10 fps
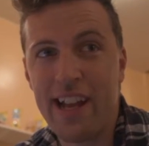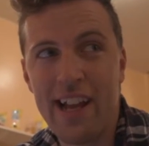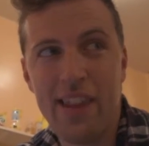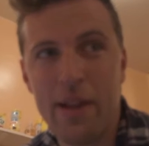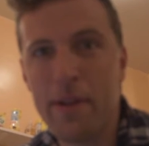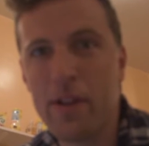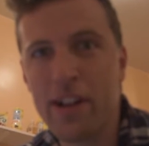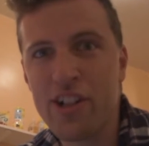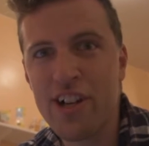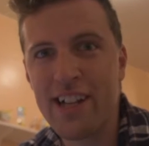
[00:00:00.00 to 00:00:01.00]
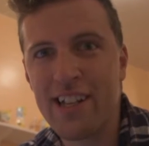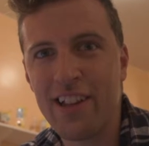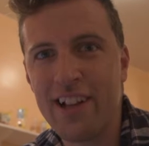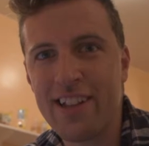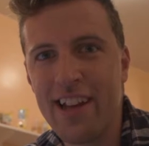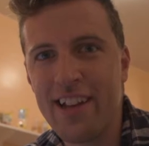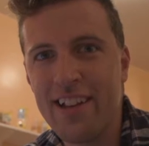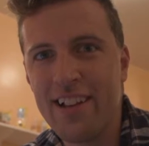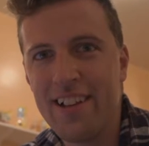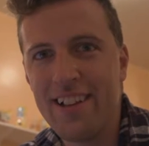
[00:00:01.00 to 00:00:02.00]
I think I might go get a chai tea latte.
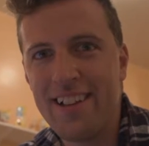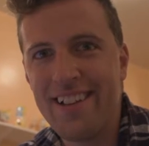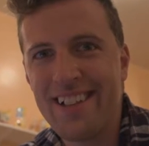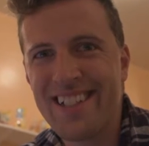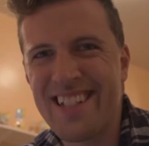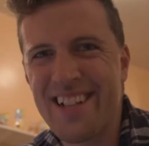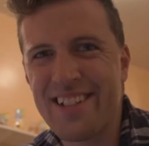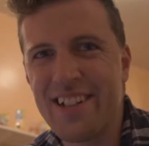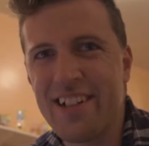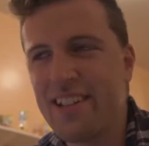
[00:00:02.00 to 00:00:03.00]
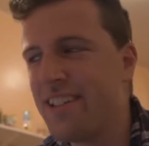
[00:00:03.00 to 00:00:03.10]
So that sounds good.